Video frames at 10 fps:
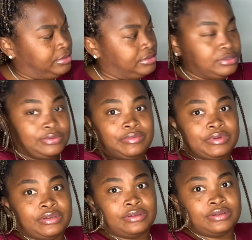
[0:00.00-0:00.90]
See what I
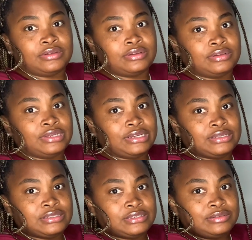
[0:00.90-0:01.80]
mean? Like
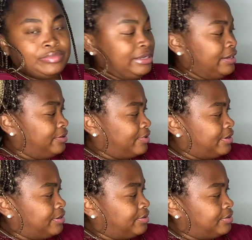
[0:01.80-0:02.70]
this is the black right
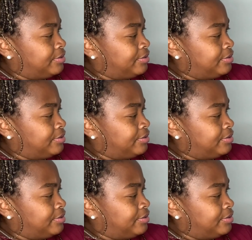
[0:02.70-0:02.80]
here.